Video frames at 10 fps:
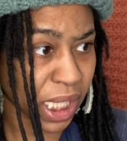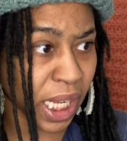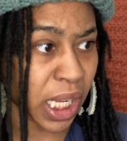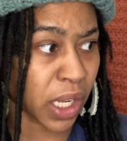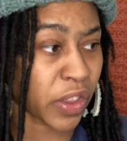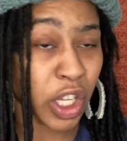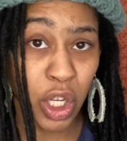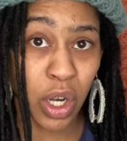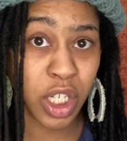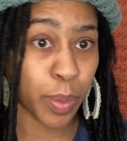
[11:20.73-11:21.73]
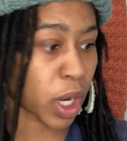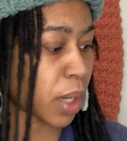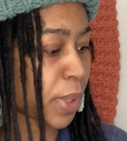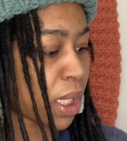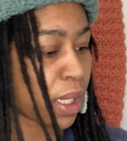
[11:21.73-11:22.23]
in the yarn
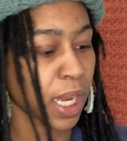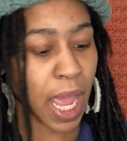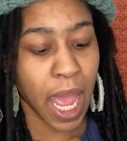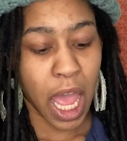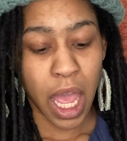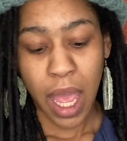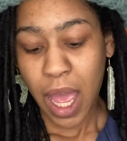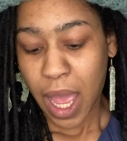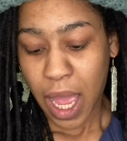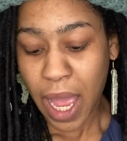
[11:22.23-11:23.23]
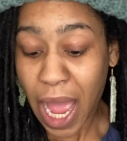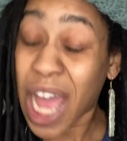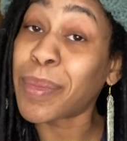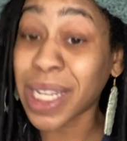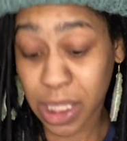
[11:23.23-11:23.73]
department,
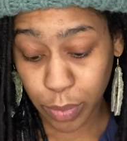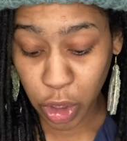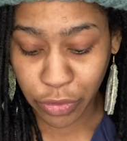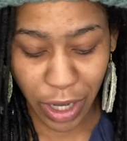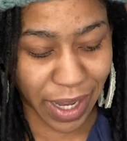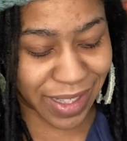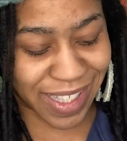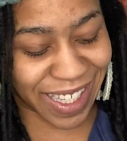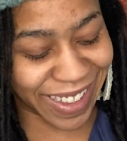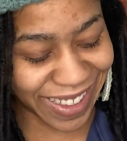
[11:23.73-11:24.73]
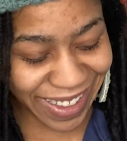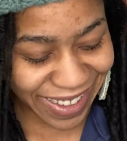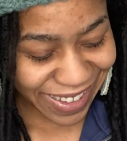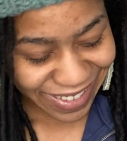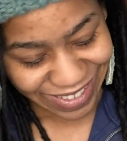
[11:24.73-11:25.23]
I made some new friends.
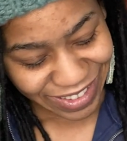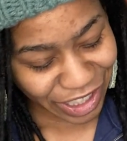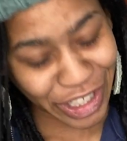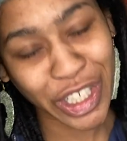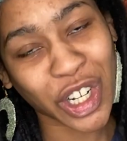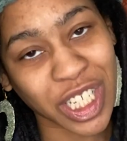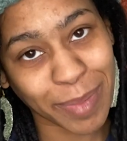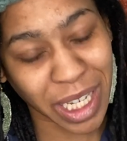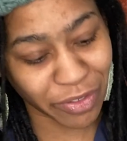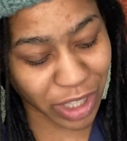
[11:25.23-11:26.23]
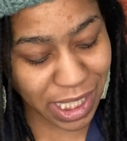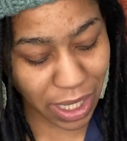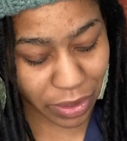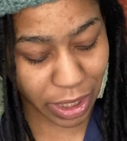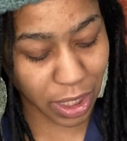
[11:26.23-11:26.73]
Your girl's making friends
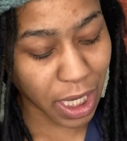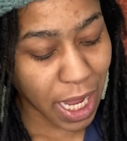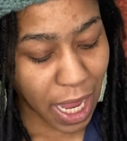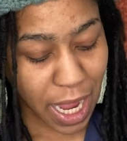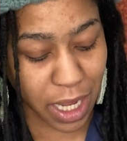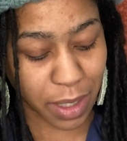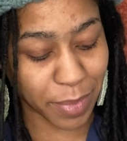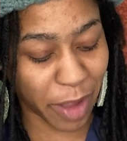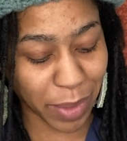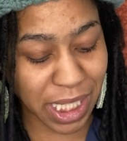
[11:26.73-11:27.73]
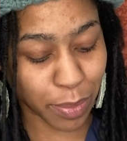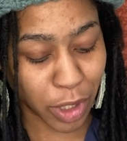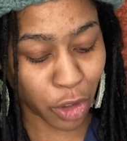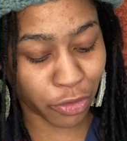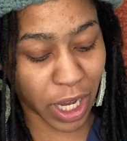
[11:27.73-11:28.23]
out here. I've made some
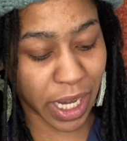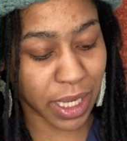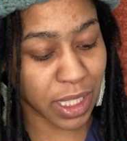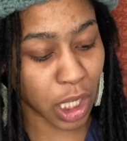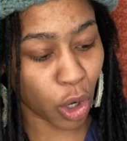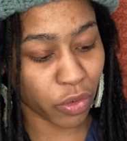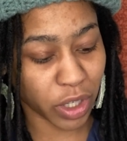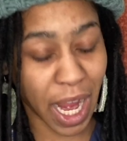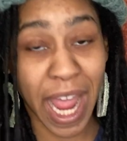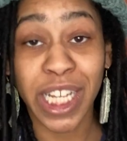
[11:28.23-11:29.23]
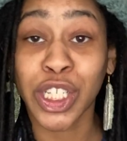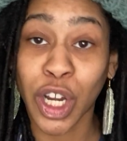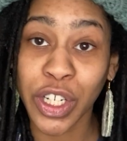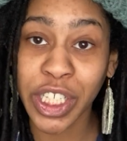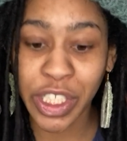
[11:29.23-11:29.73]
new friends over at
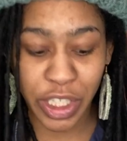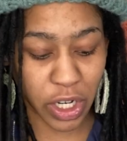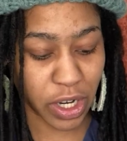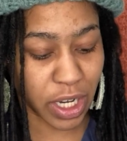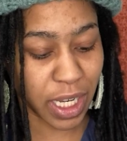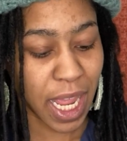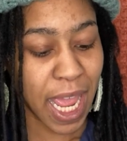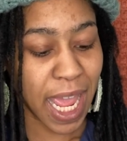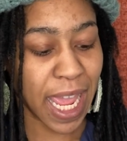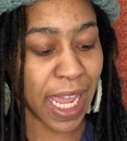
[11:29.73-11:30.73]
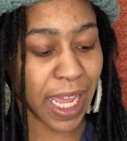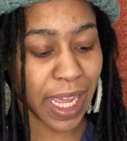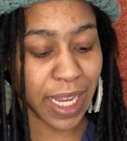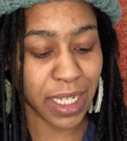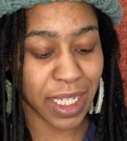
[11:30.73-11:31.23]
Darn Good Yarn,
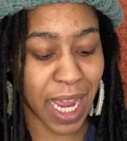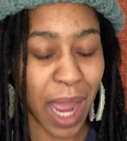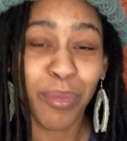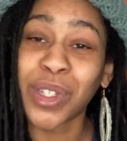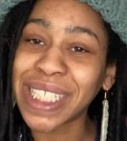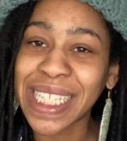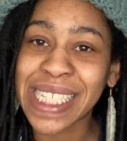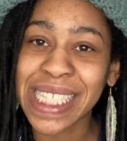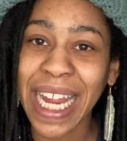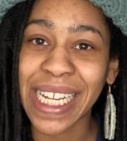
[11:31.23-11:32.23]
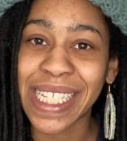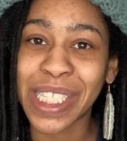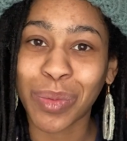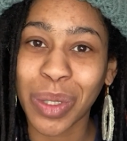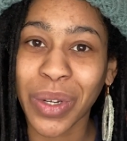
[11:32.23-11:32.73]
and I'm really excited
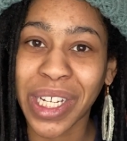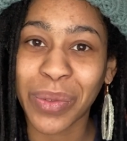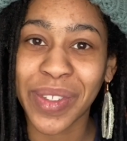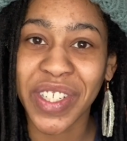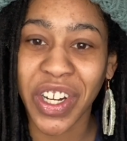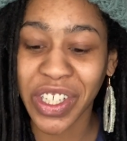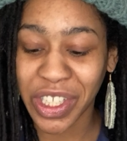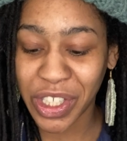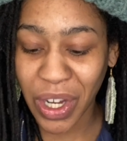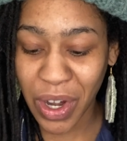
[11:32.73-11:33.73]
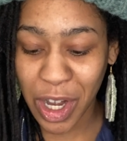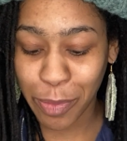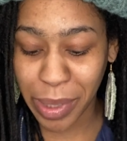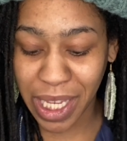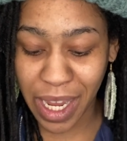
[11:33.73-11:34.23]
to be working with Darn Good Yarn
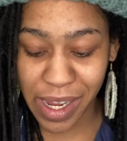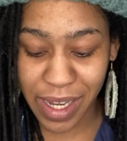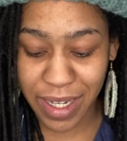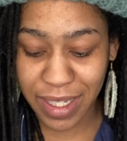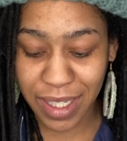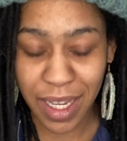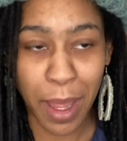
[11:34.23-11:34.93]
because